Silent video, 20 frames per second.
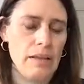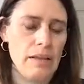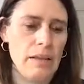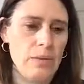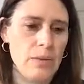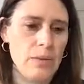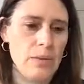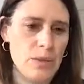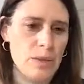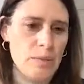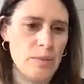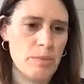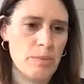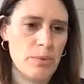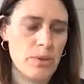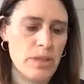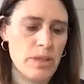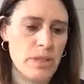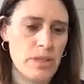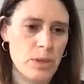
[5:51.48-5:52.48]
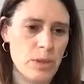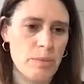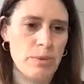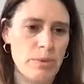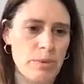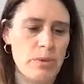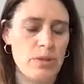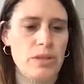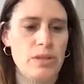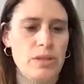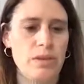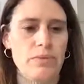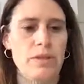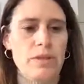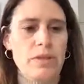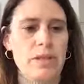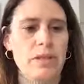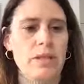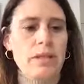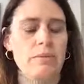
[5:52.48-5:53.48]
The distribution of
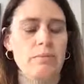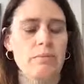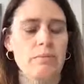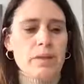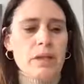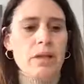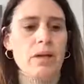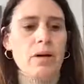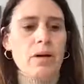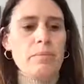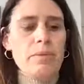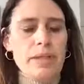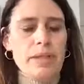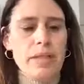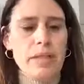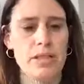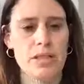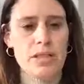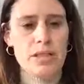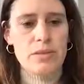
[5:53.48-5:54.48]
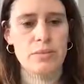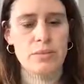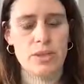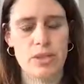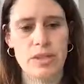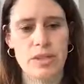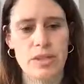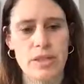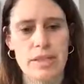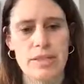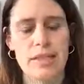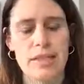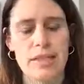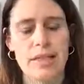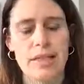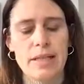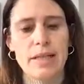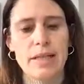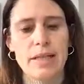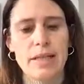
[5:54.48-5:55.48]
the LHON mutation was just
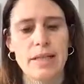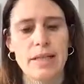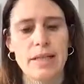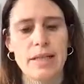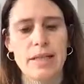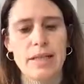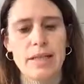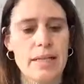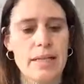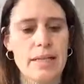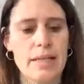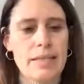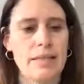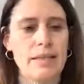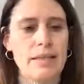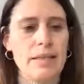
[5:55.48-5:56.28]
like in adults,